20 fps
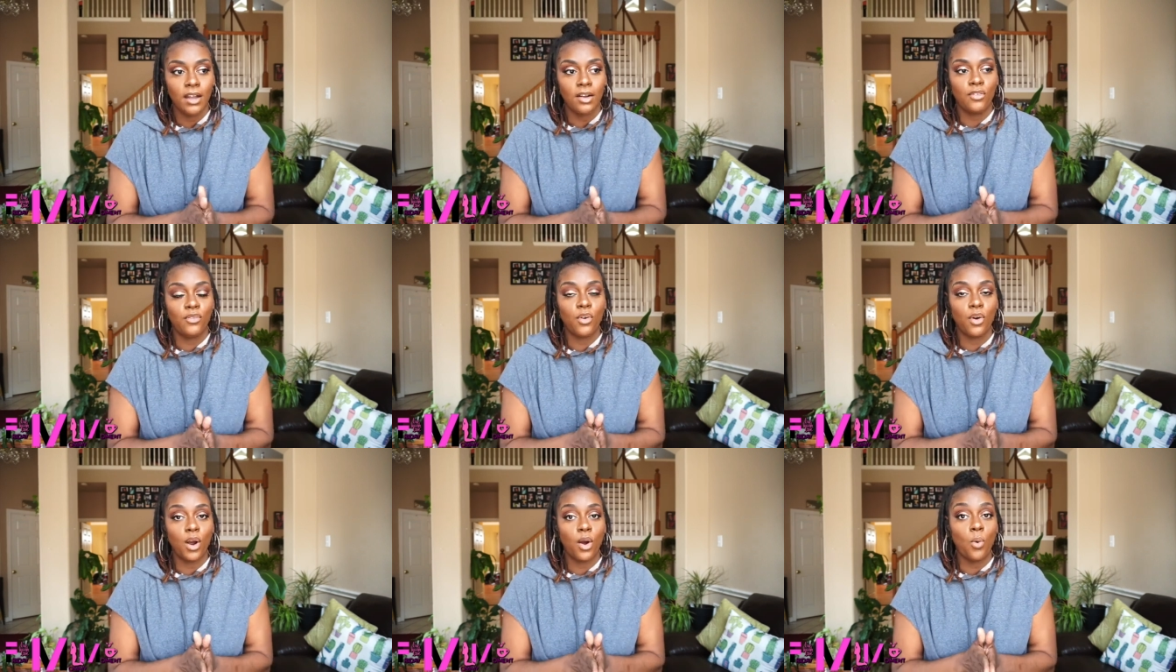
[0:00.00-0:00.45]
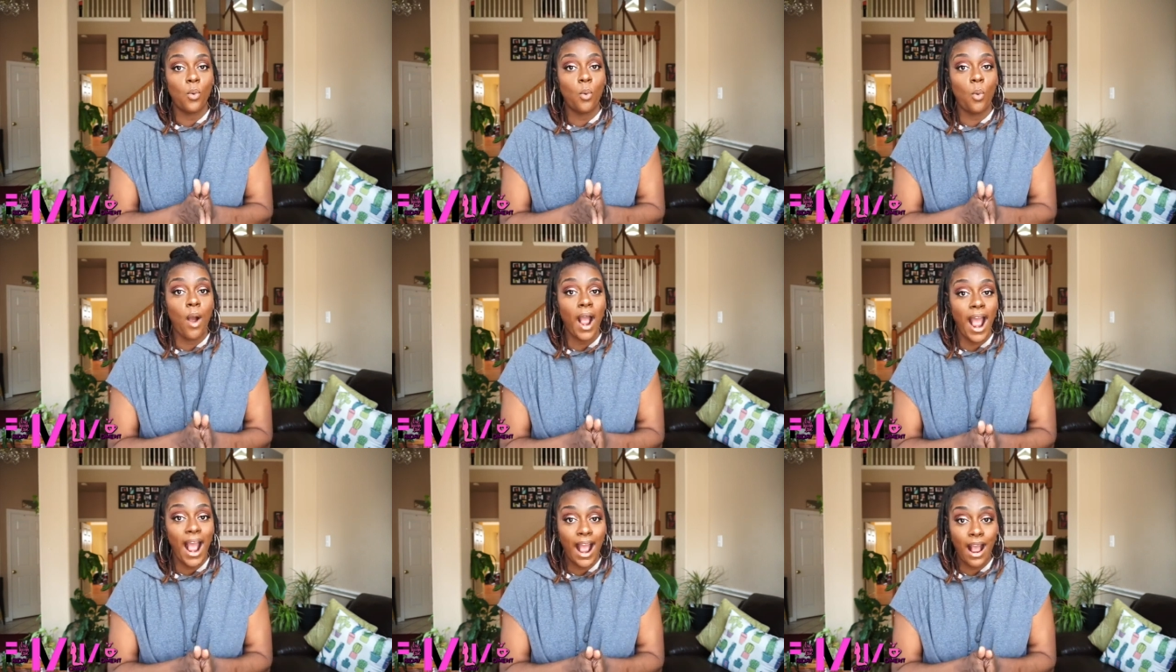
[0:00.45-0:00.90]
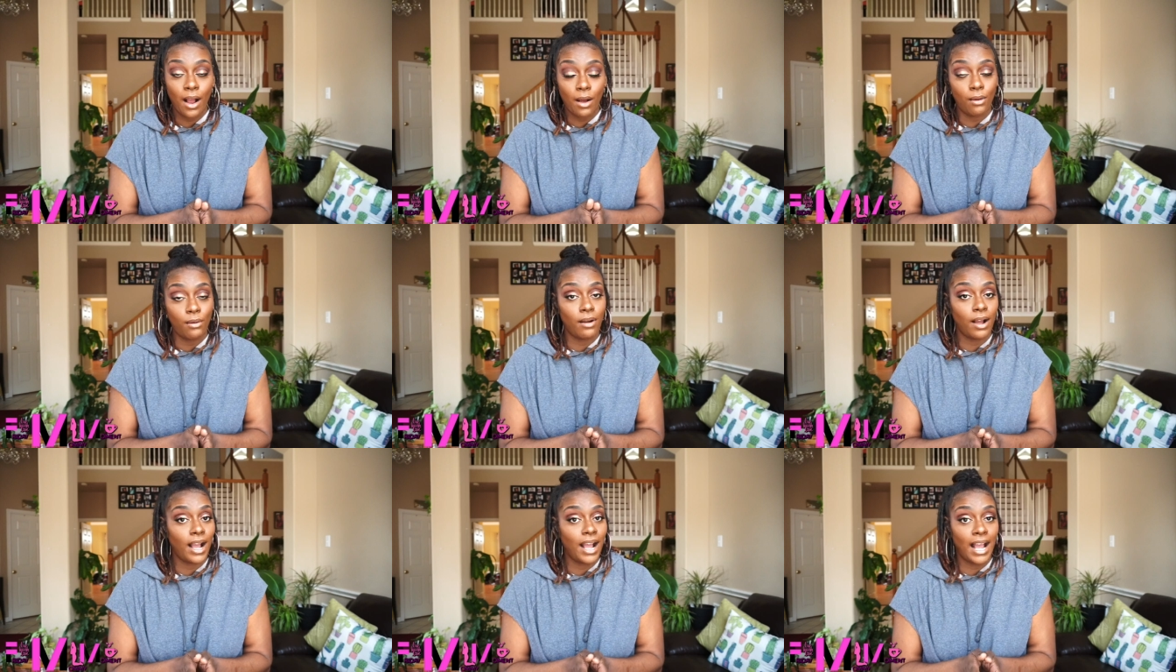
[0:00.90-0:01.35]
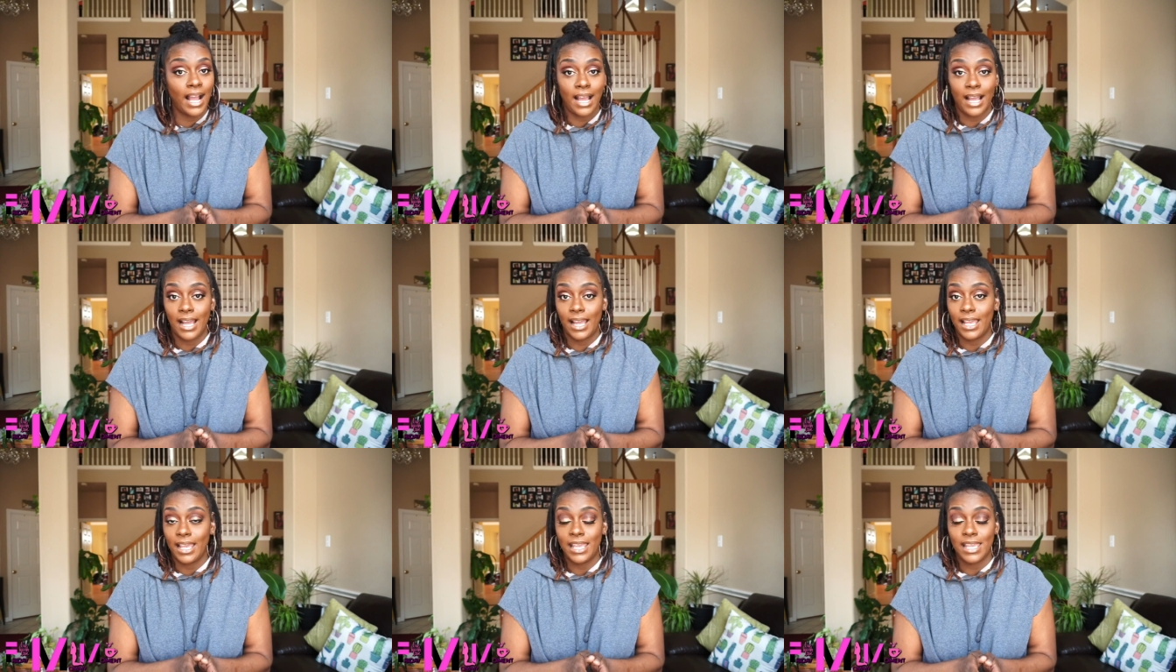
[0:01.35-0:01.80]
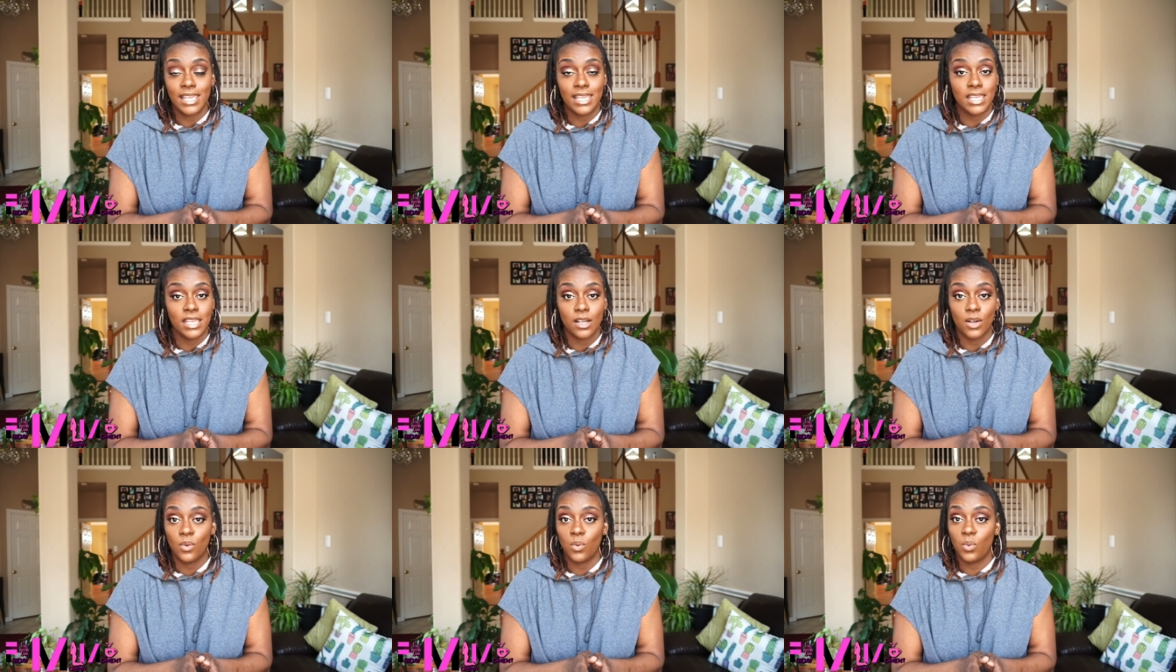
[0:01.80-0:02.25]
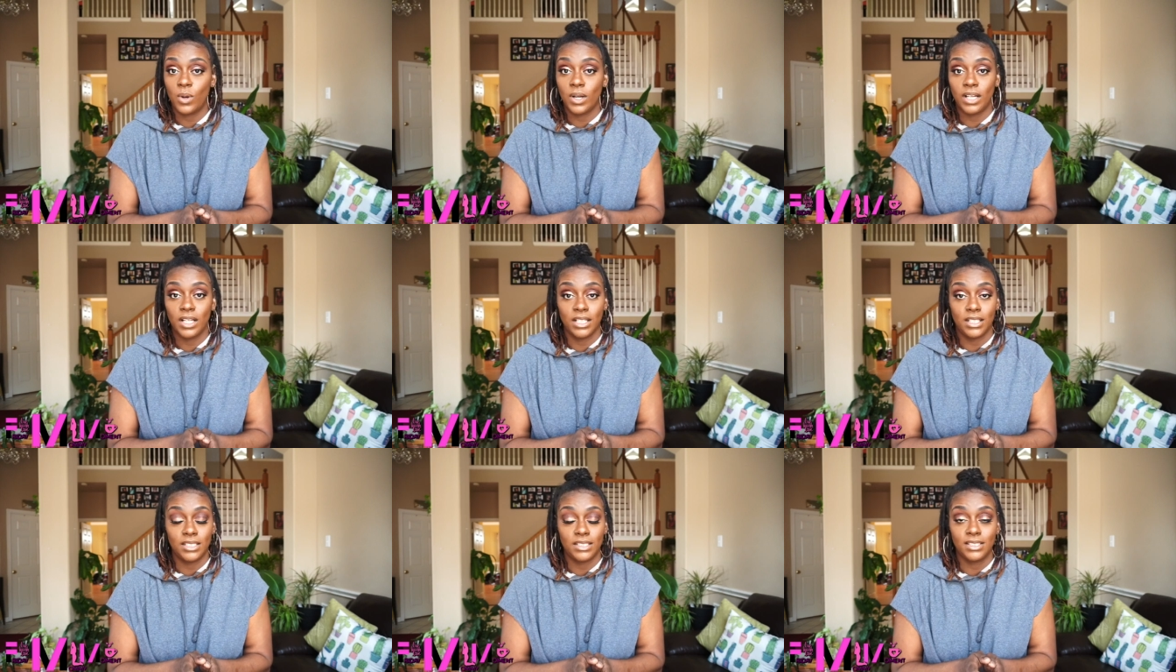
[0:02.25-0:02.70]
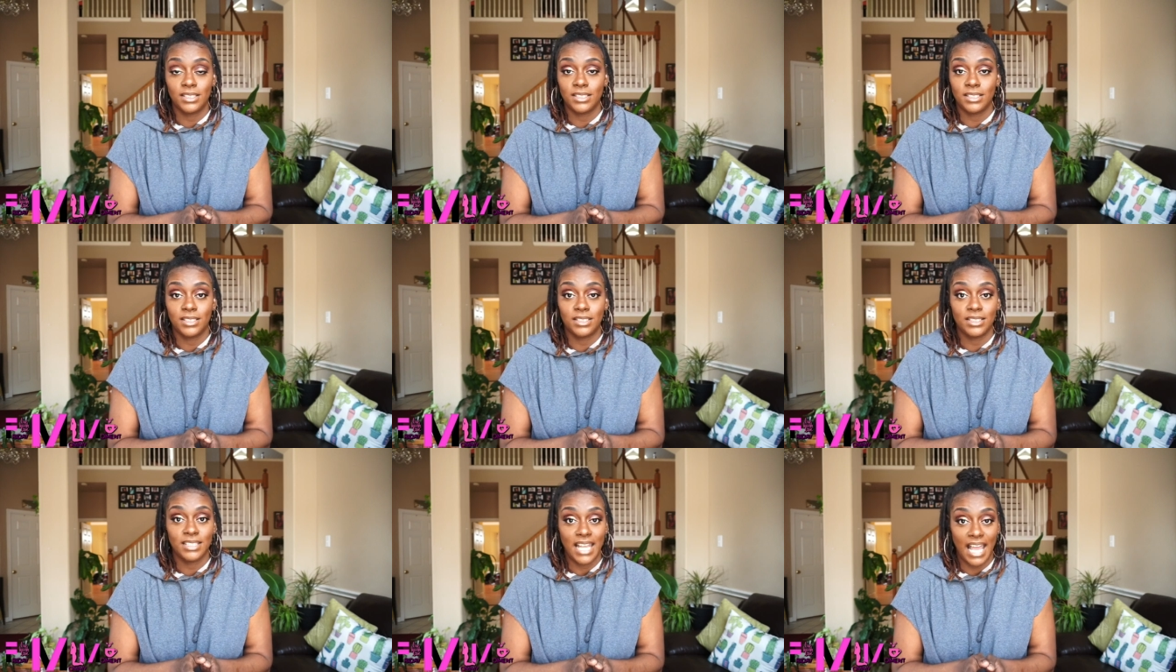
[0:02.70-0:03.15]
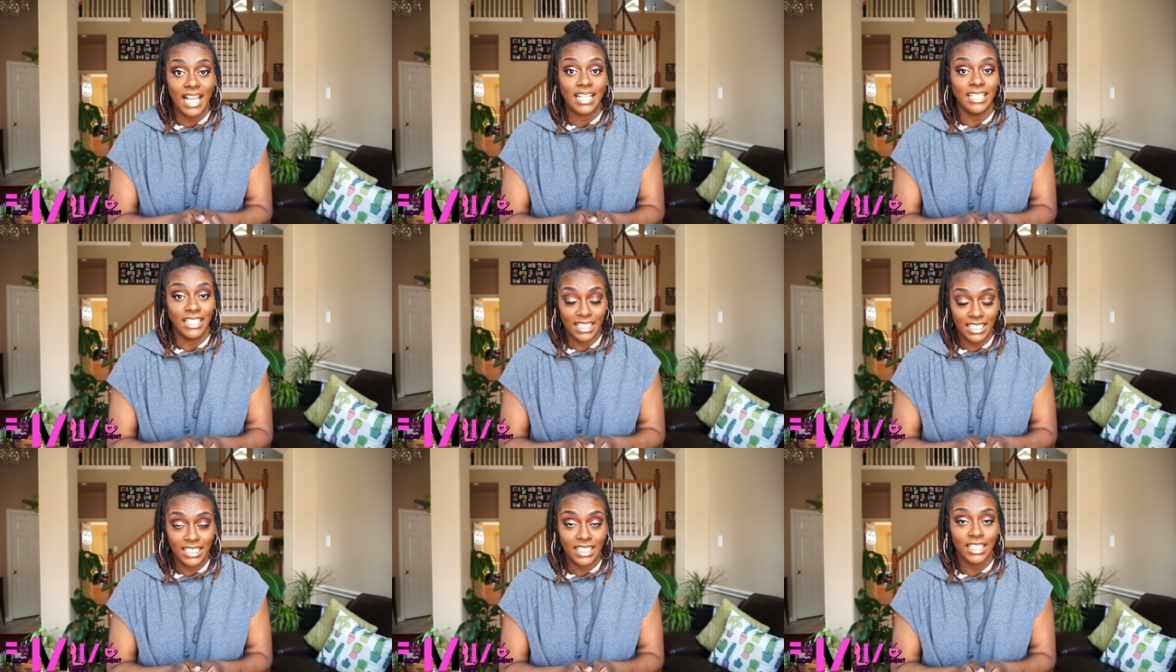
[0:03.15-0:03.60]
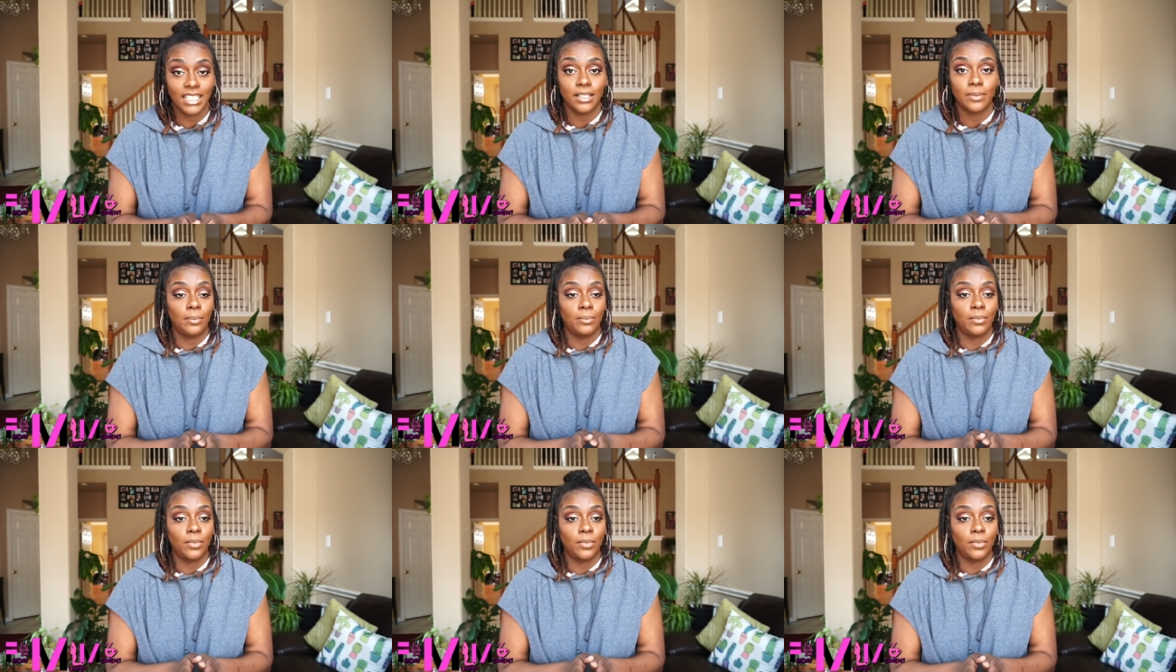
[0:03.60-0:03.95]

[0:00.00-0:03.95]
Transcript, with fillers: For a while, I was not eating.